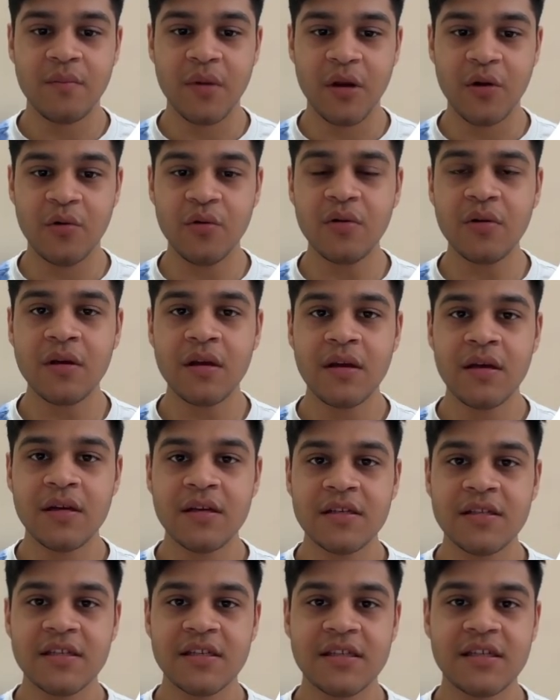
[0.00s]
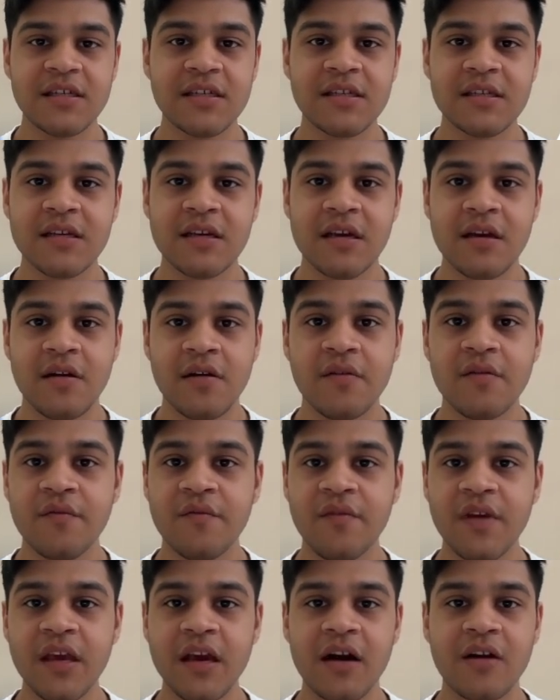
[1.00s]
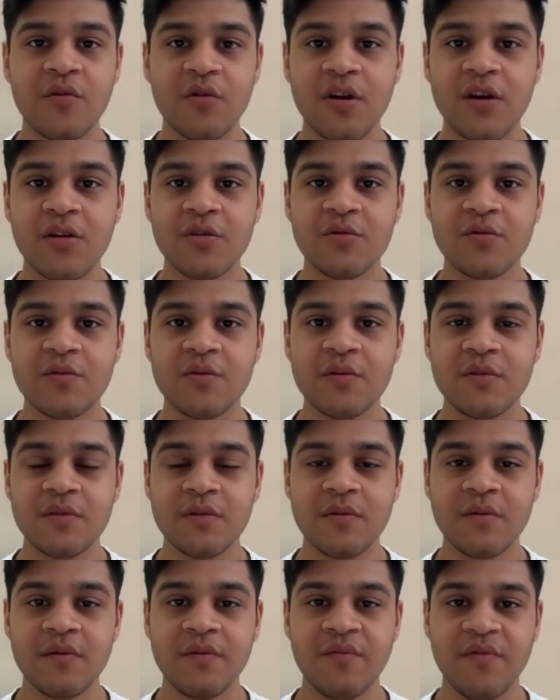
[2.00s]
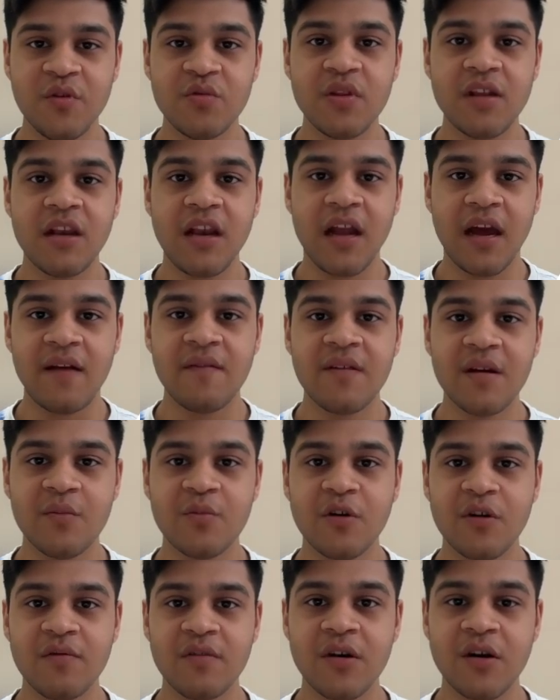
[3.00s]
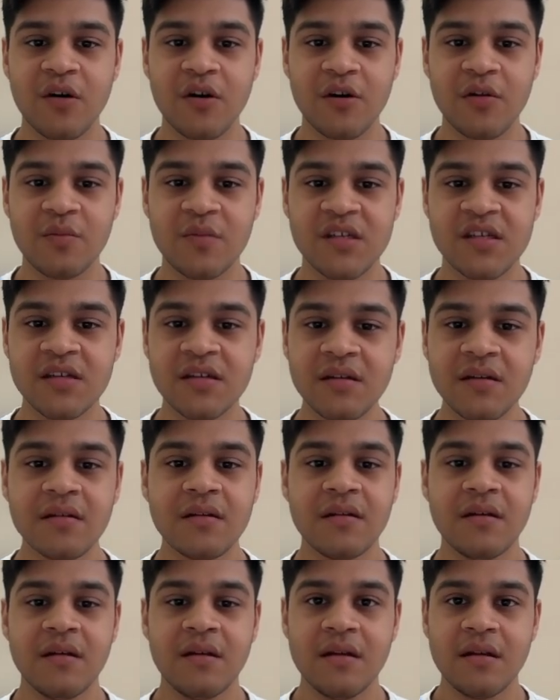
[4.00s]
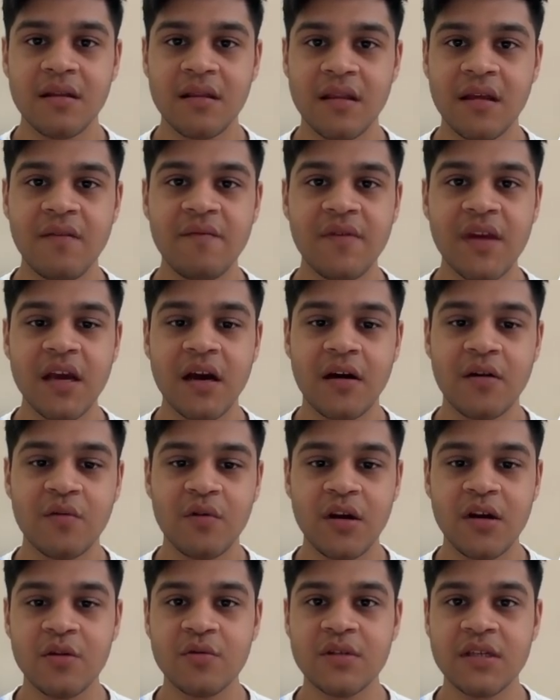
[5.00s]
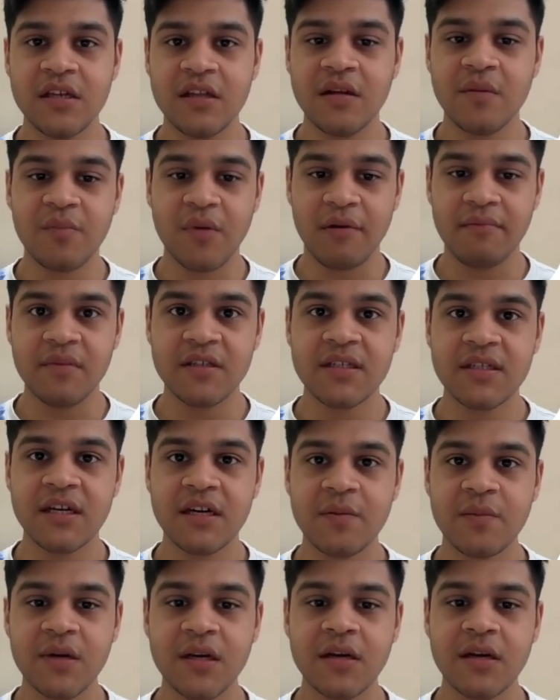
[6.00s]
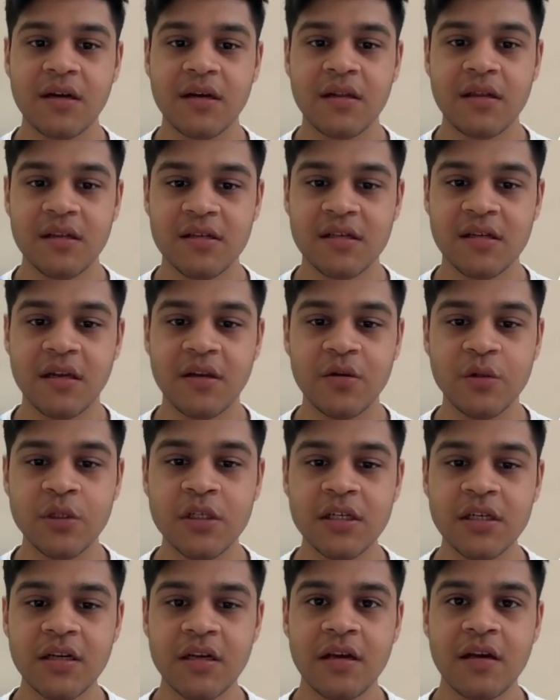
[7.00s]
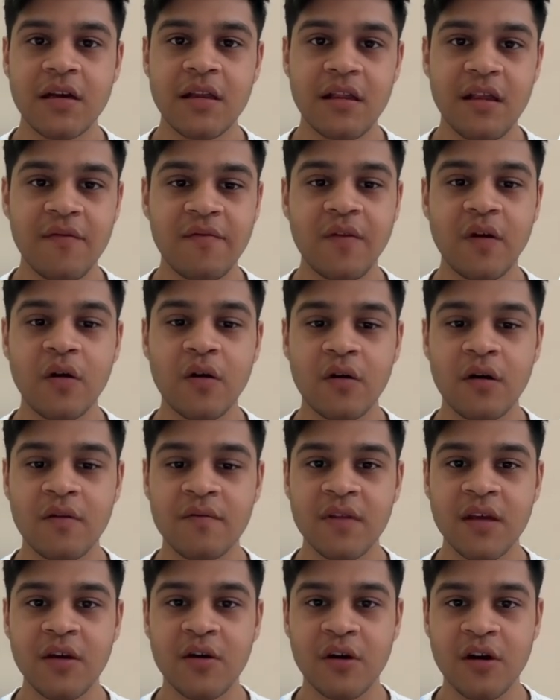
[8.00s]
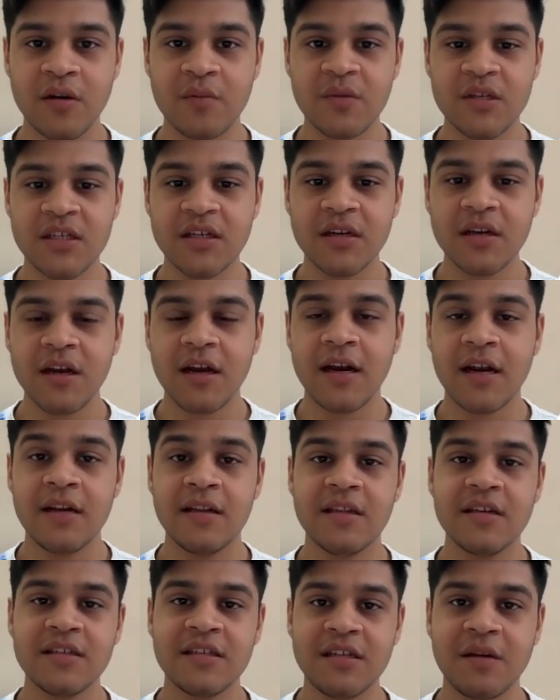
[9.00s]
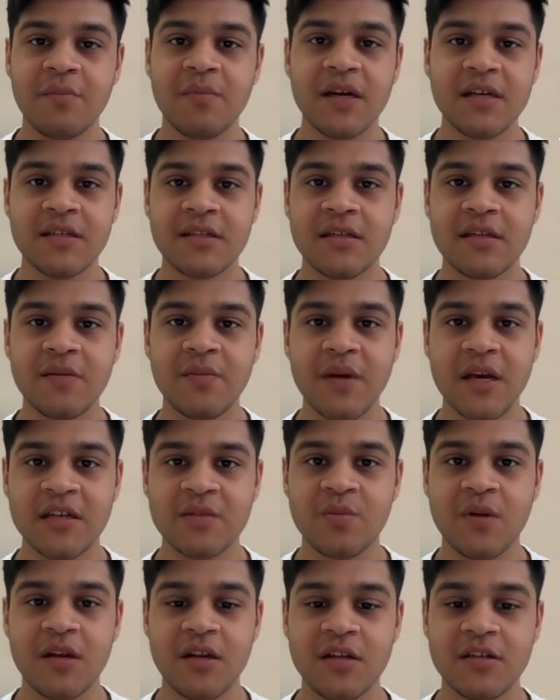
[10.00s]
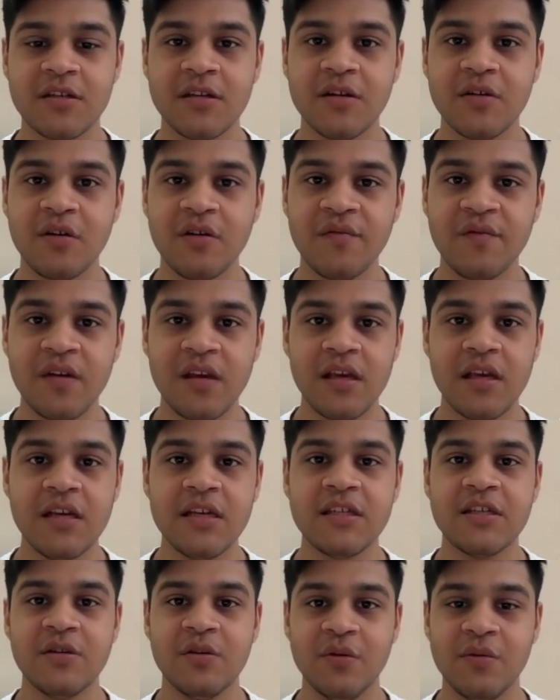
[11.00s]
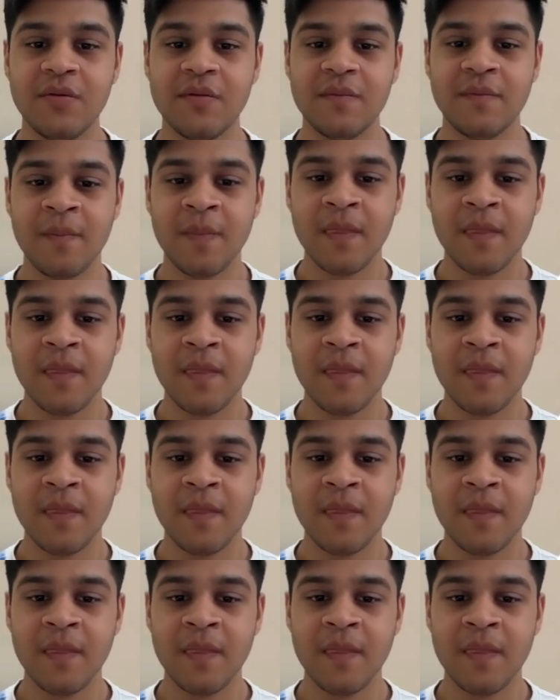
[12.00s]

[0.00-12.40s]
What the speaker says: below, such as we are going to view the live demo of the automation. Then we are going to see the problem statement, the solution, the flow of the automation, and the step-by-step explanation of each node.